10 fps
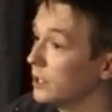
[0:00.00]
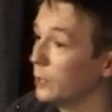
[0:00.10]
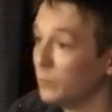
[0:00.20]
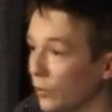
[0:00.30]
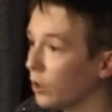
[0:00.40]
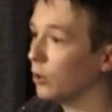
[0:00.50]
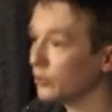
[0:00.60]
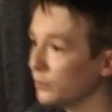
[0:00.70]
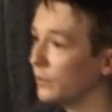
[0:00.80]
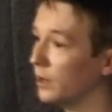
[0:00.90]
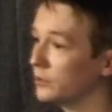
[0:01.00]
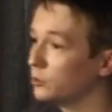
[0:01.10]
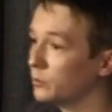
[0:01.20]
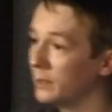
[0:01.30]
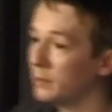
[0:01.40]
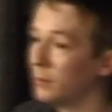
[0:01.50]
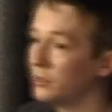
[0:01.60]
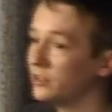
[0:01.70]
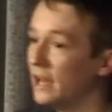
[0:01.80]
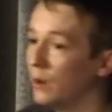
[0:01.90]
If we've got lots of articles being
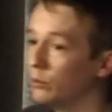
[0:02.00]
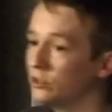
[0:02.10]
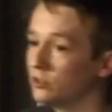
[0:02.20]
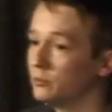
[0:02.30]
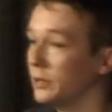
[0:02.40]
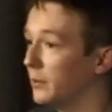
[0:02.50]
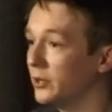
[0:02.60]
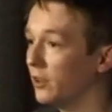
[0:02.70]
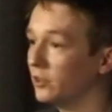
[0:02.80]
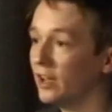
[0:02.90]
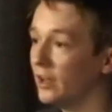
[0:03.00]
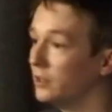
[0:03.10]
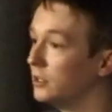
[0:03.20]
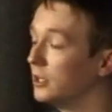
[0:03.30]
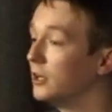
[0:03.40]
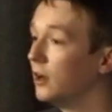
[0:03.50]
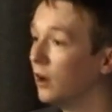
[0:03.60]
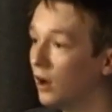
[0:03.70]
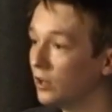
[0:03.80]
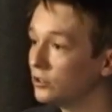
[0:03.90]
published now, we just spin up another 10
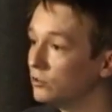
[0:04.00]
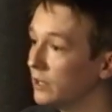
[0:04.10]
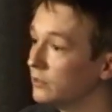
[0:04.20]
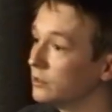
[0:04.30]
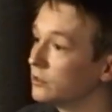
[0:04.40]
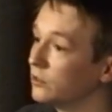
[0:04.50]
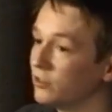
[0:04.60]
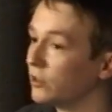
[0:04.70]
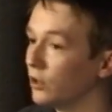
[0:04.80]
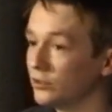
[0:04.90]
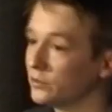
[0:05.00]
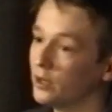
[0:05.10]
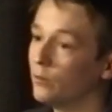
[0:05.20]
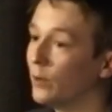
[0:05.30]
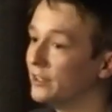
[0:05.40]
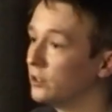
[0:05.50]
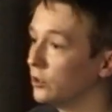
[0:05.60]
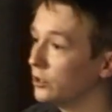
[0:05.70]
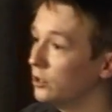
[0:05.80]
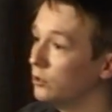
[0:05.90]
article renderers because there's a lot of stuff waiting on
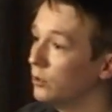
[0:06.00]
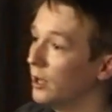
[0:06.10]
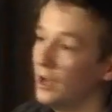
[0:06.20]
the queue,